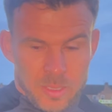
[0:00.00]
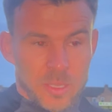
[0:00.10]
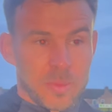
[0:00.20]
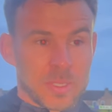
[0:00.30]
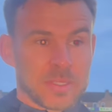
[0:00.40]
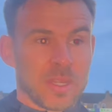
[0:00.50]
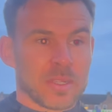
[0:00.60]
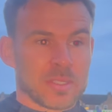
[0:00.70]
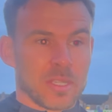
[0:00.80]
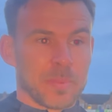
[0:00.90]
We
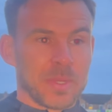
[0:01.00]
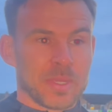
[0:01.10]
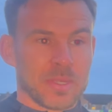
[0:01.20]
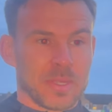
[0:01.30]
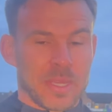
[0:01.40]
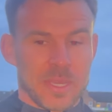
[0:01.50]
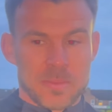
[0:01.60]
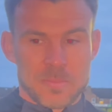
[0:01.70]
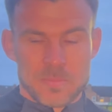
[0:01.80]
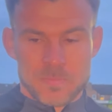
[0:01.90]
started sloppy.
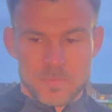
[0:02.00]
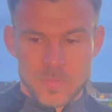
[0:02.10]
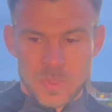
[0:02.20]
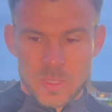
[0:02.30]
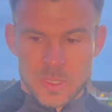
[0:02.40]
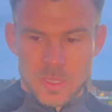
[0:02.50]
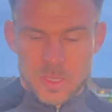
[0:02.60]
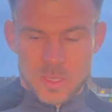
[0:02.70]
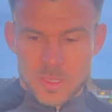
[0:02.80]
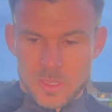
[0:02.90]

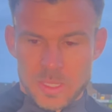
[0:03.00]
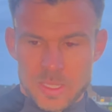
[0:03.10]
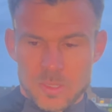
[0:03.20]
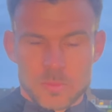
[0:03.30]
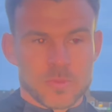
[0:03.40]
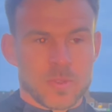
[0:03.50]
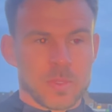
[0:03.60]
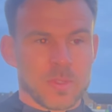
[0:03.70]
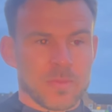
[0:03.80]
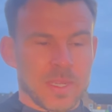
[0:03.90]
Yeah, it comes from
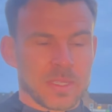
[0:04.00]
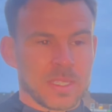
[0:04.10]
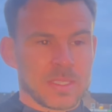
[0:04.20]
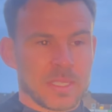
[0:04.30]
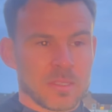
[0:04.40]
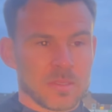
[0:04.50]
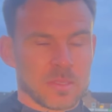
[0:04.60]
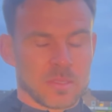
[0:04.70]
little fine details.